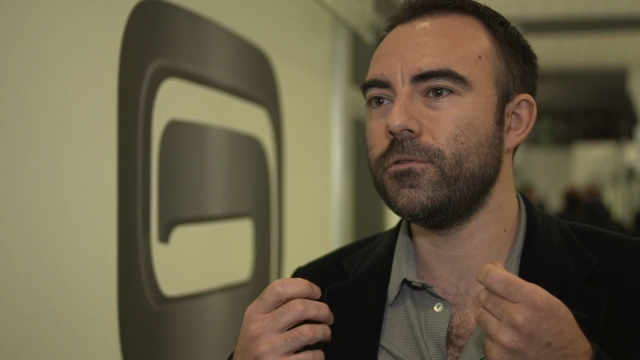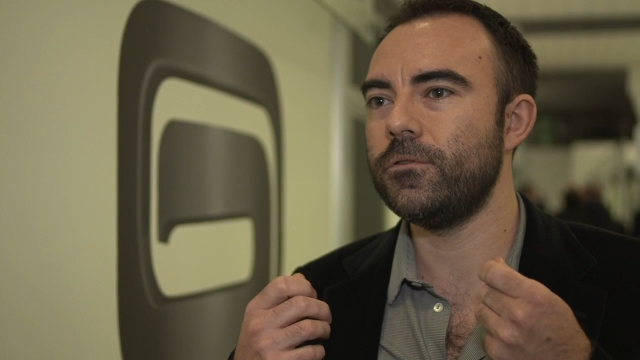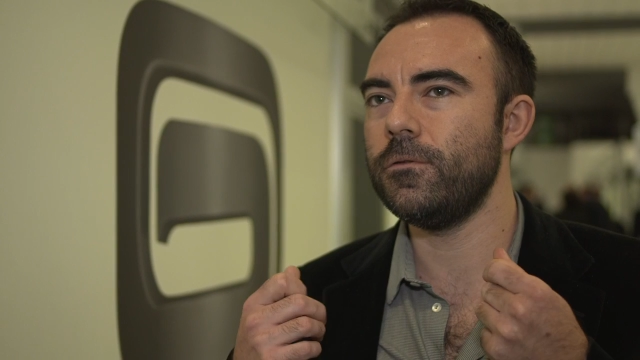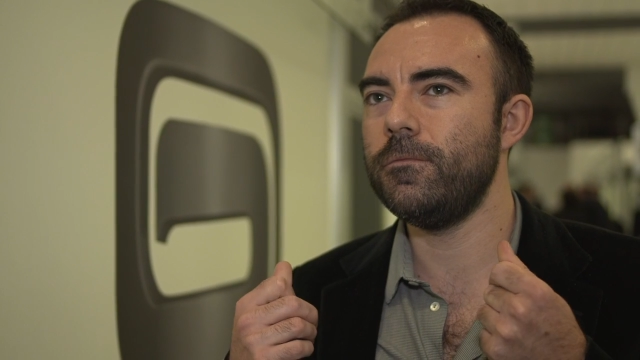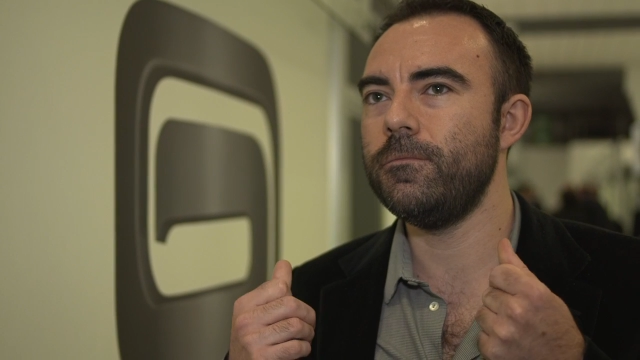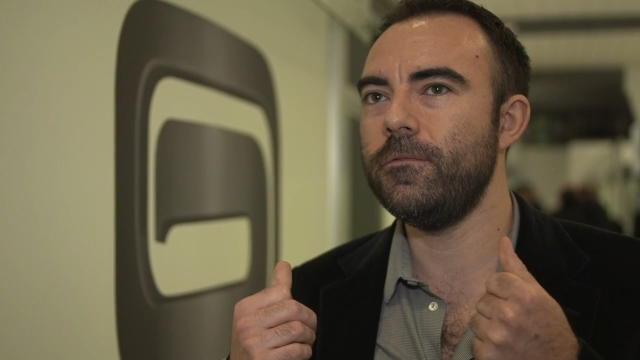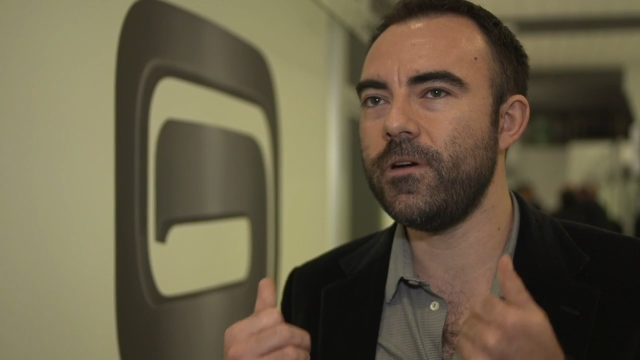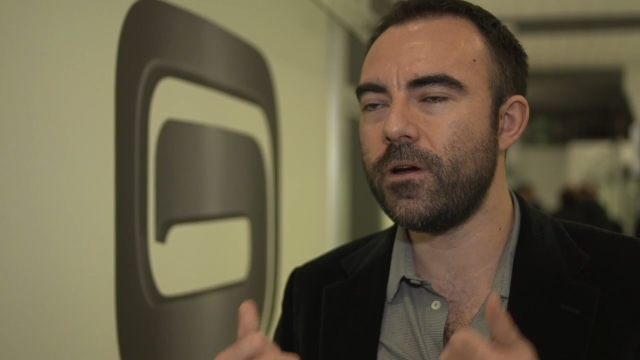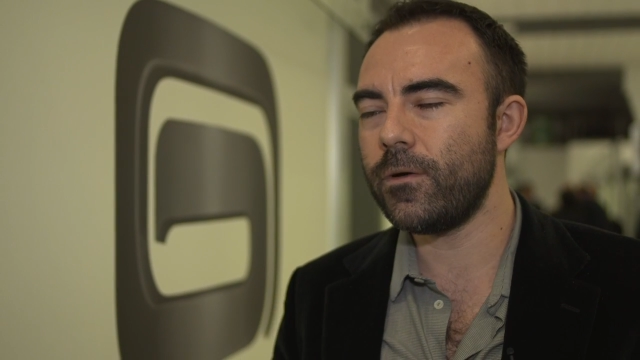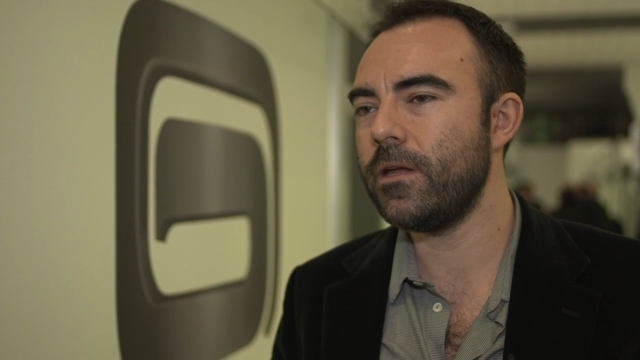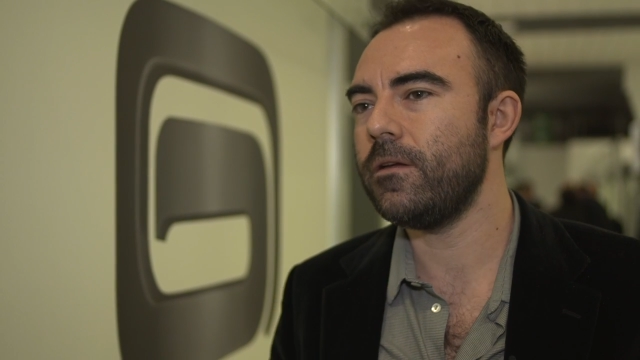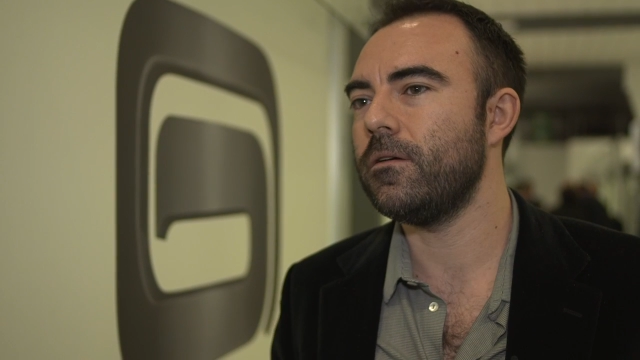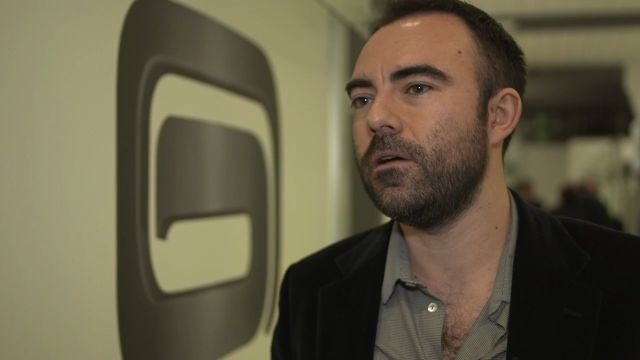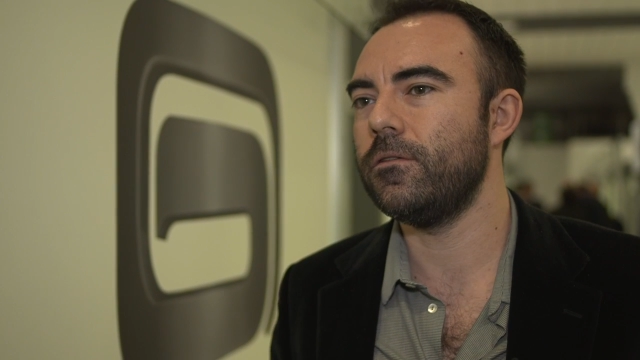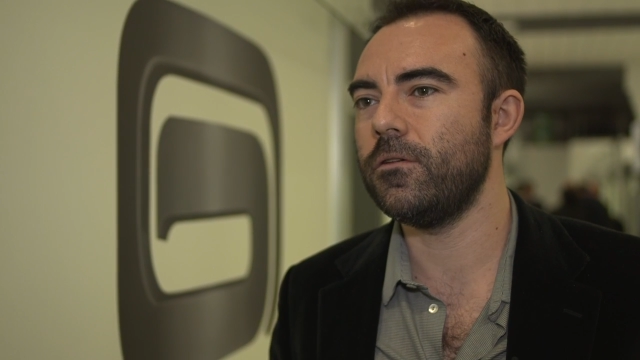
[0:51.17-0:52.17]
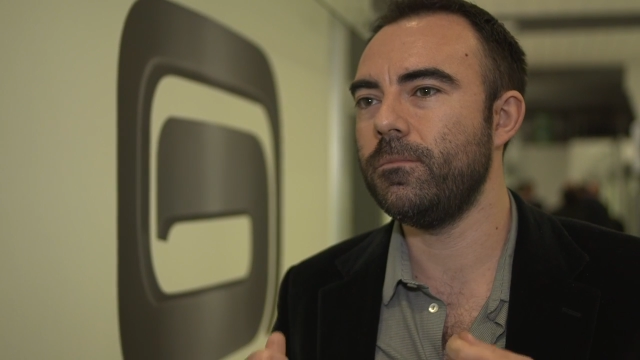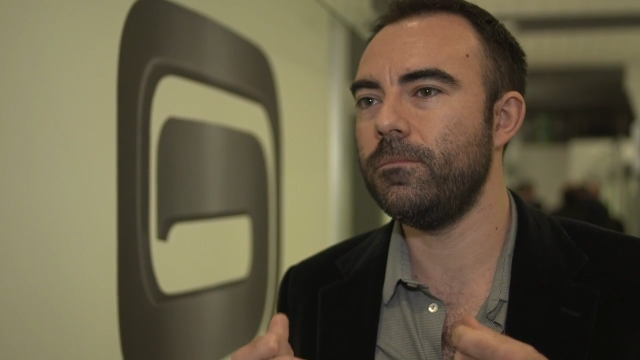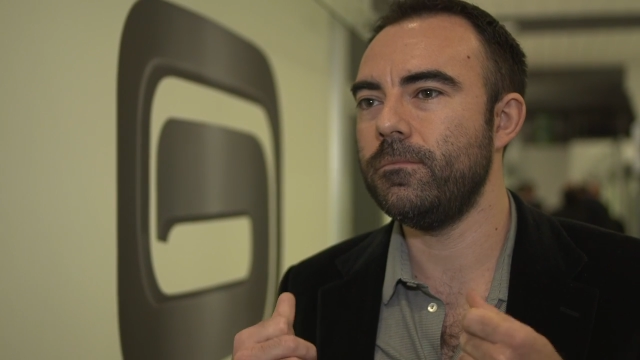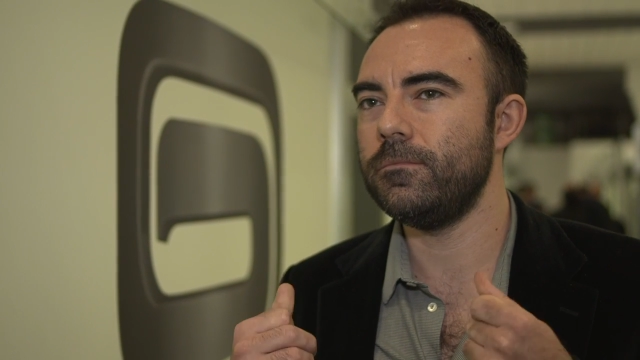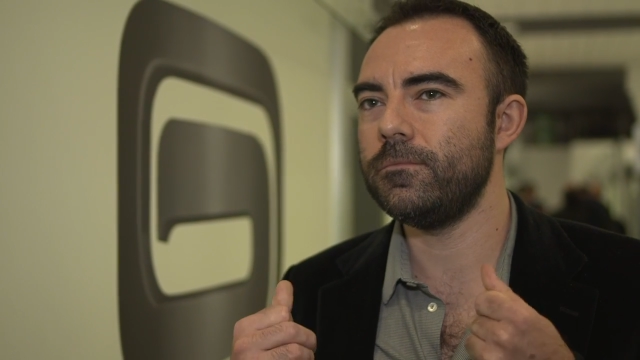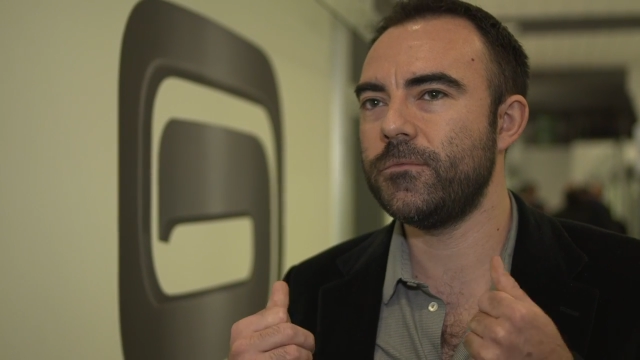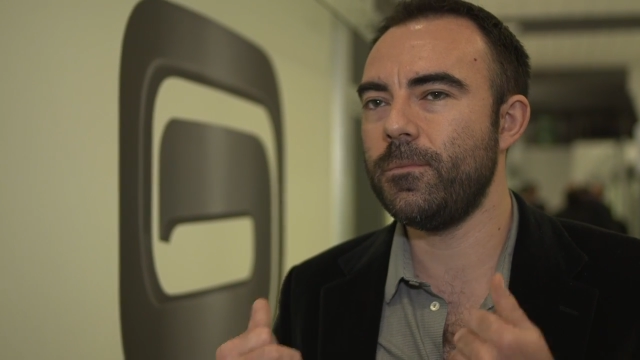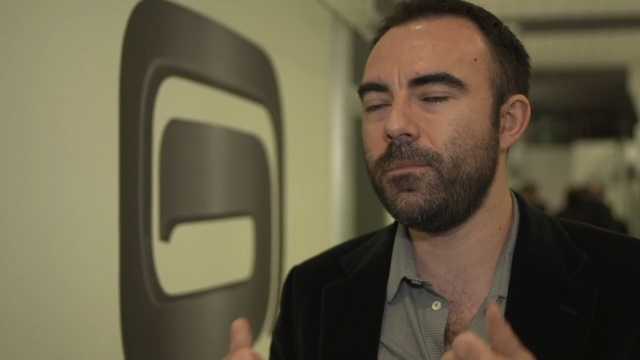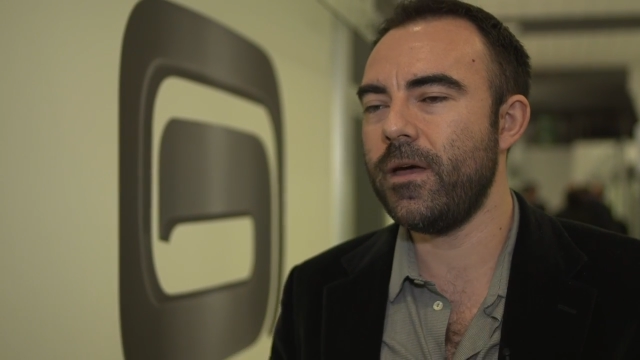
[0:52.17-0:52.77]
the, the, very the, the